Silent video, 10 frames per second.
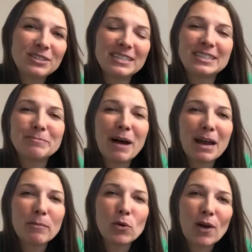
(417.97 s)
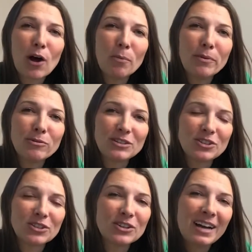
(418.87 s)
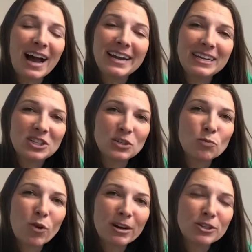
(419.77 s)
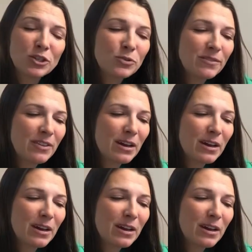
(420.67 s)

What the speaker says: is my morale booster. I eat just 1 or 2 of them